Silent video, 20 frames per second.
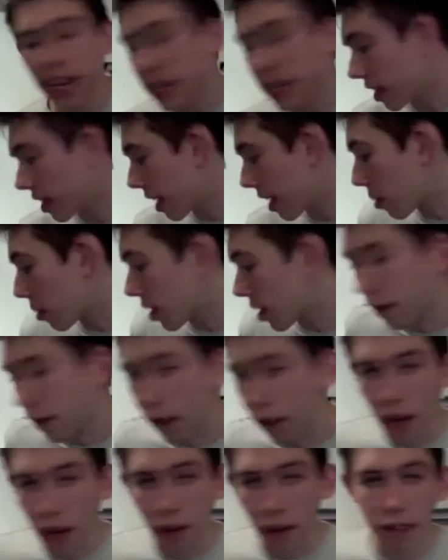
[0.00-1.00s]
because they were stuff
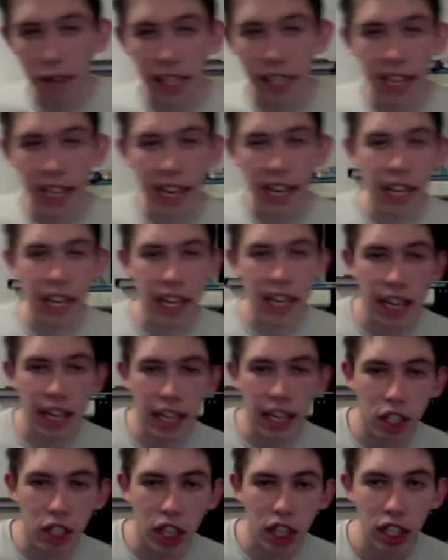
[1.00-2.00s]
that I got physically
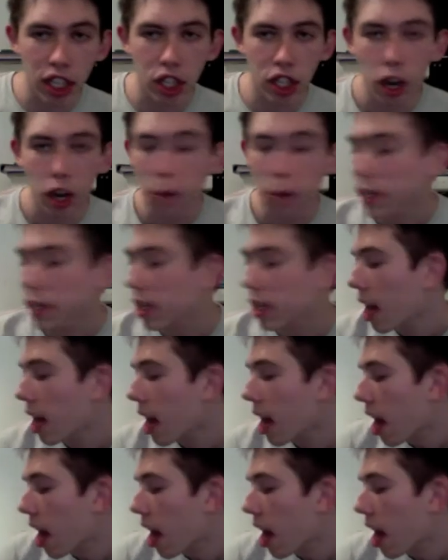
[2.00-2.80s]
in, in, in shops.